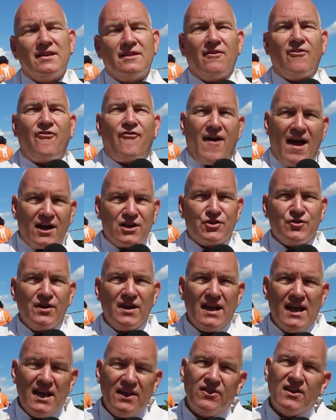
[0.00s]
to the
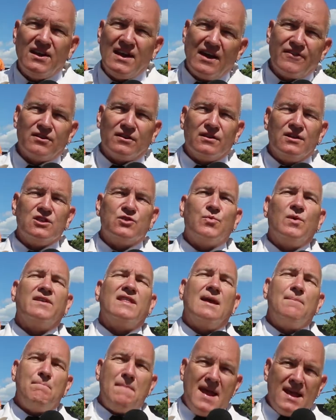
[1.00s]
factory in the Netherlands where
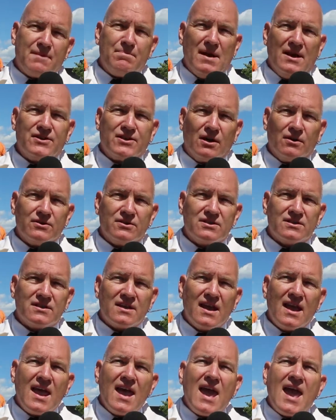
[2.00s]
they make Mentos,
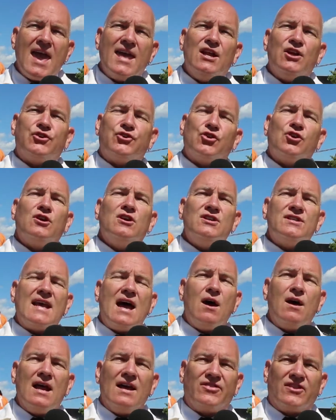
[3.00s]
and it turns
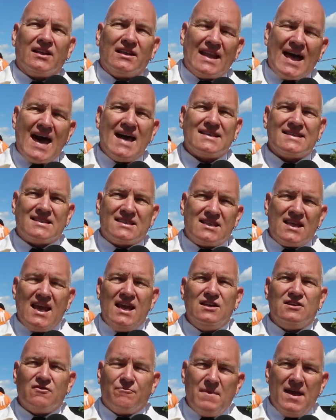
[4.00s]
out at the last
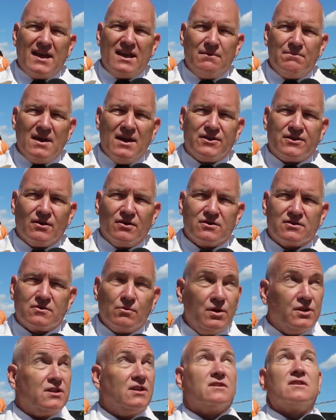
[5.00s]
stage of making Mentos,
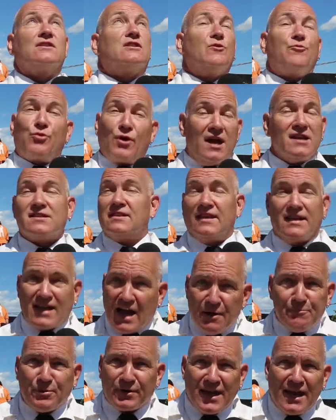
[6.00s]
which is a surprisingly
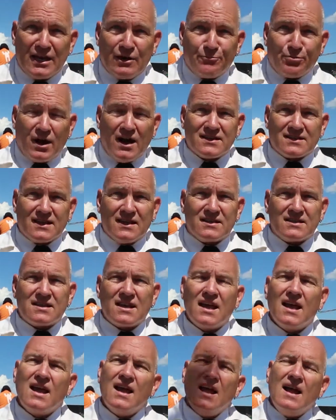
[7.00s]
complicated process,
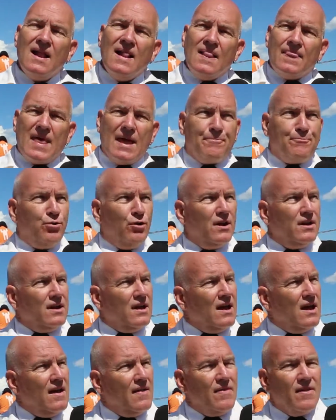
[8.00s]
they put
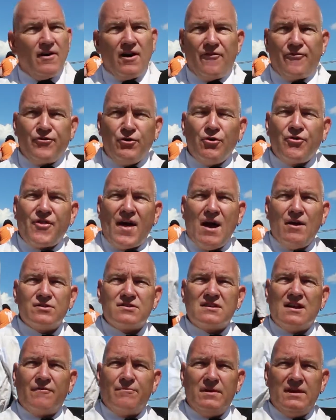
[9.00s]
a few
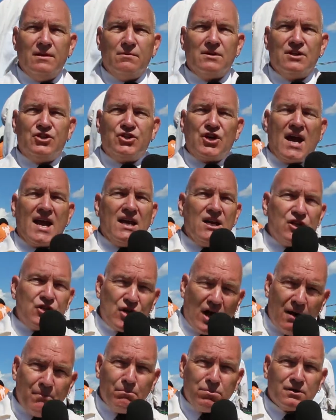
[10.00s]
thousand of them into a giant
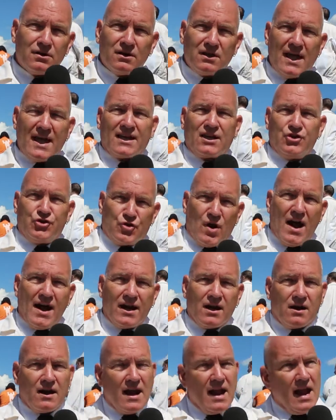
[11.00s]
tumbler like a
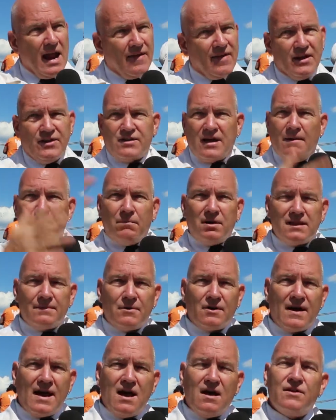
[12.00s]
dryer, and they tumble them
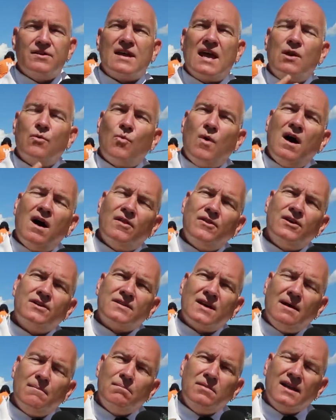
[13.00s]
around, and while they're
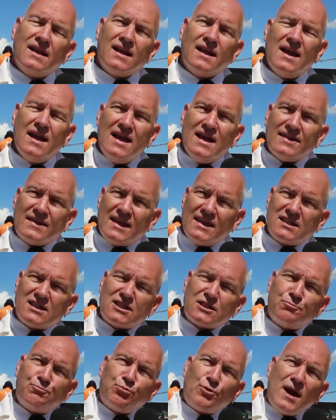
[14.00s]
tumbling, they
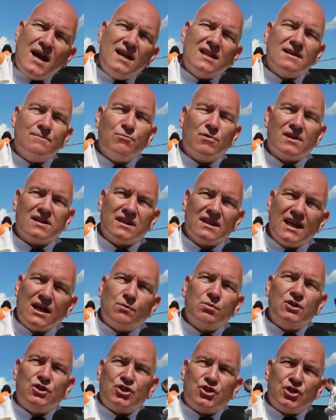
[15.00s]
spray them with
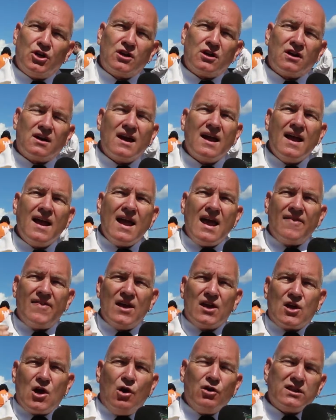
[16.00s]
liquid sugar, and
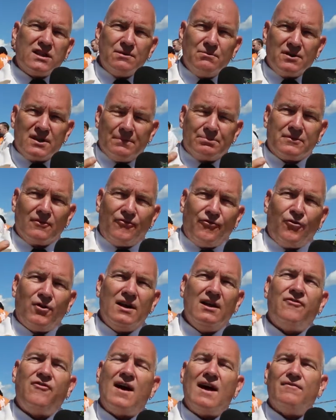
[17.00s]
they coat them with up to
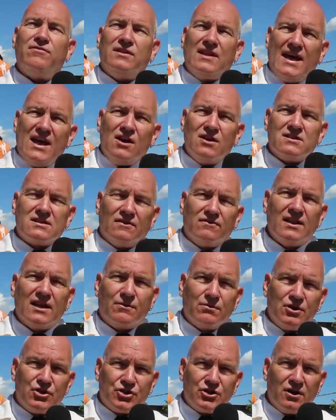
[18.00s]
45 layers of
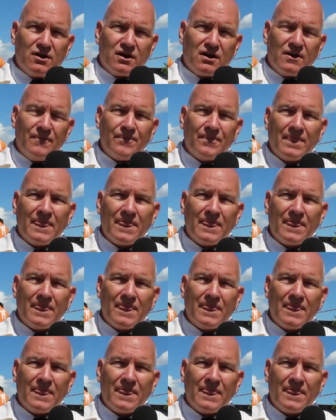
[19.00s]
liquid sugar.